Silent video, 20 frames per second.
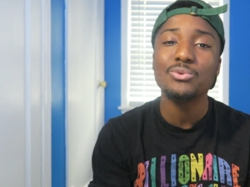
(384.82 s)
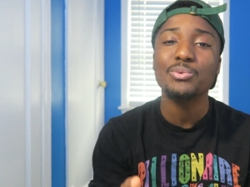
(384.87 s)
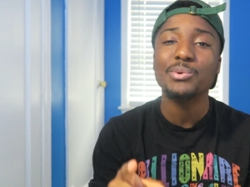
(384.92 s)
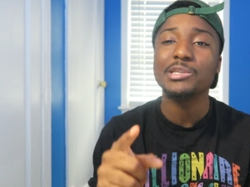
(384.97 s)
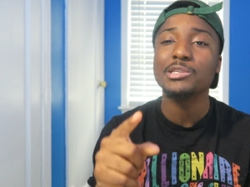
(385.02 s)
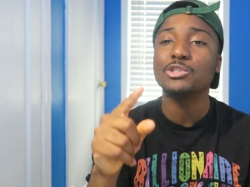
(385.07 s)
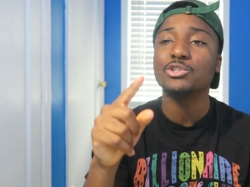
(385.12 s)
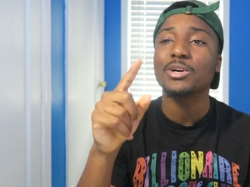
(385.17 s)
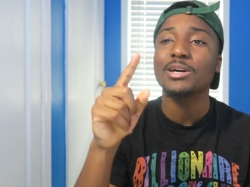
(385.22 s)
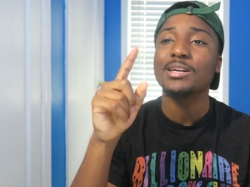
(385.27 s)

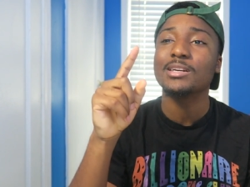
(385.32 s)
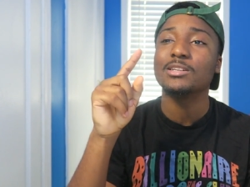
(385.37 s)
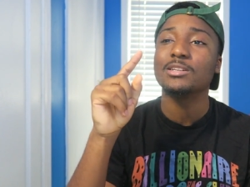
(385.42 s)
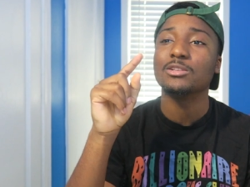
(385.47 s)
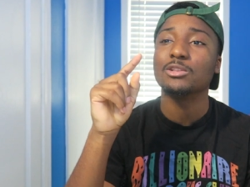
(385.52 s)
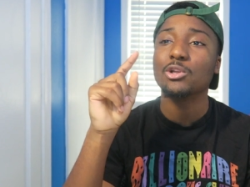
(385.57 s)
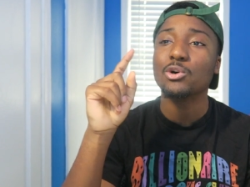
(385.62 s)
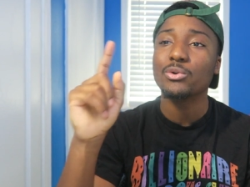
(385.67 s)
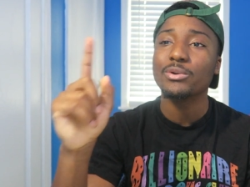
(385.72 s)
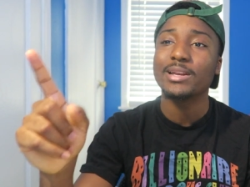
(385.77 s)
When you try to
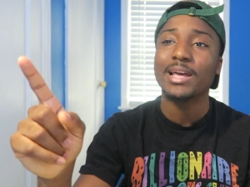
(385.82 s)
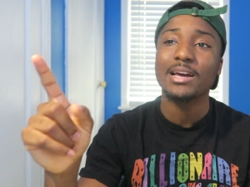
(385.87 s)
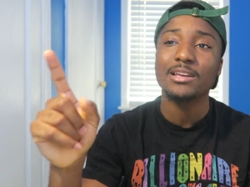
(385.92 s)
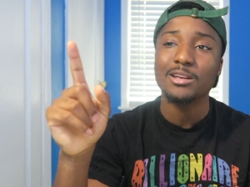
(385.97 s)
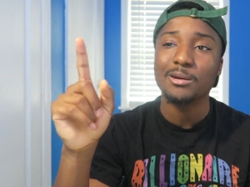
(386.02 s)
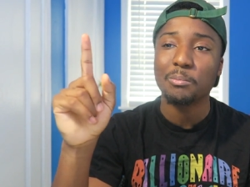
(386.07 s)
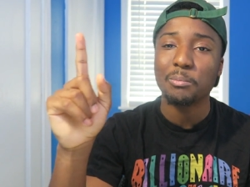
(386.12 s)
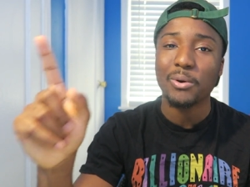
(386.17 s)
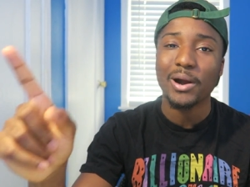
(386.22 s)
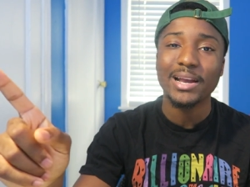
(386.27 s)
lower
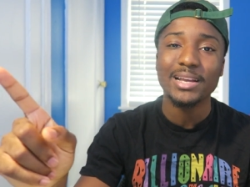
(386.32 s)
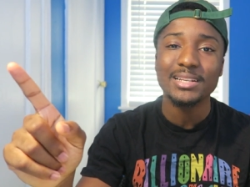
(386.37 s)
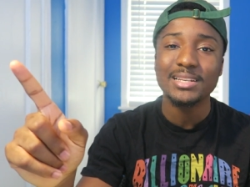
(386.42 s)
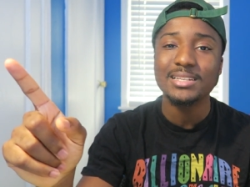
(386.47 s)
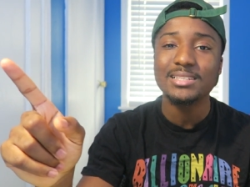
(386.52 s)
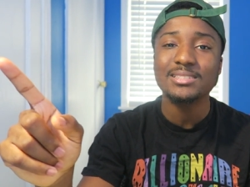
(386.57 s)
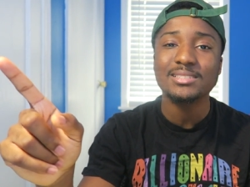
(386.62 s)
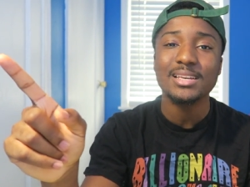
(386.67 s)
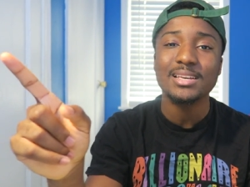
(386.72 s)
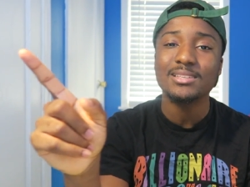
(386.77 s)
down your
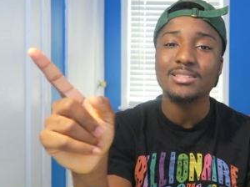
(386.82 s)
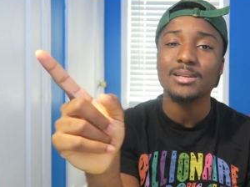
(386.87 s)
brightness,